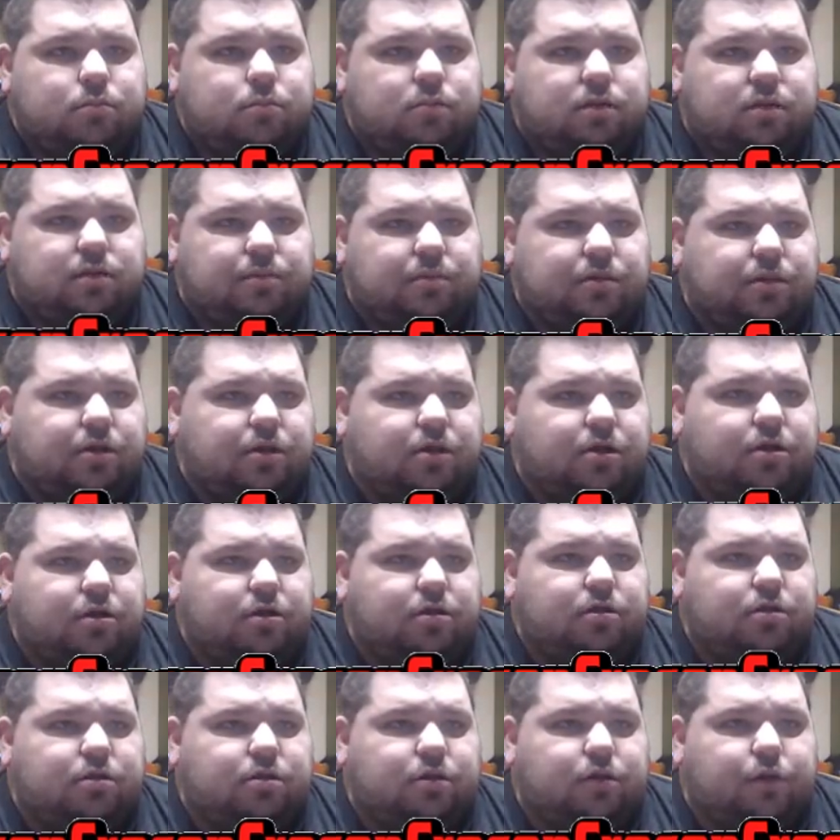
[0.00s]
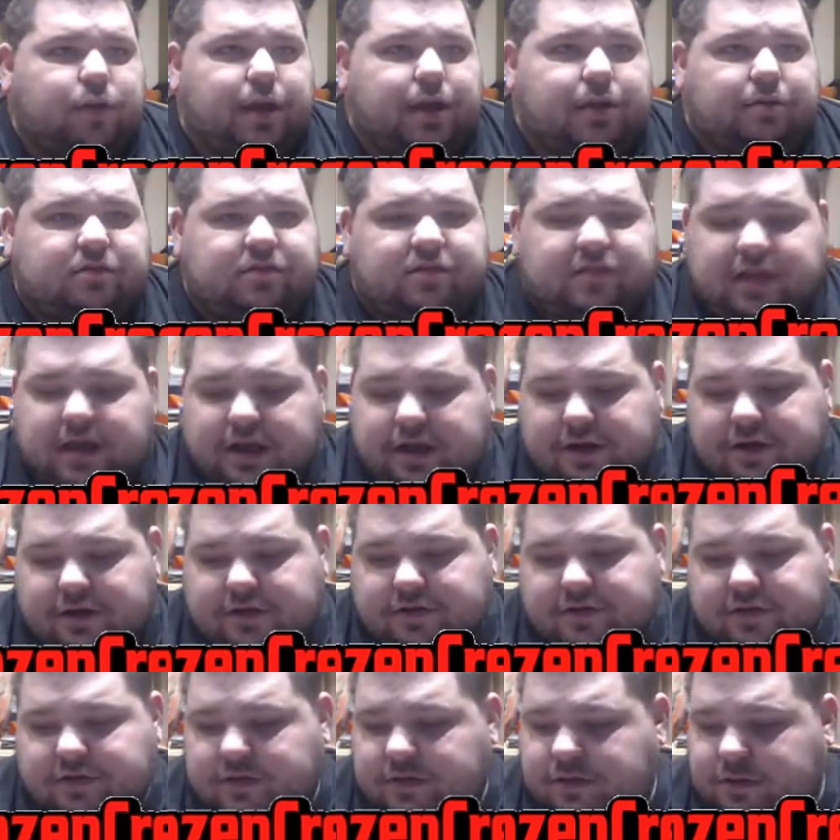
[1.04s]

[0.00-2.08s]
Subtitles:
Give me the heart. Go downstairs.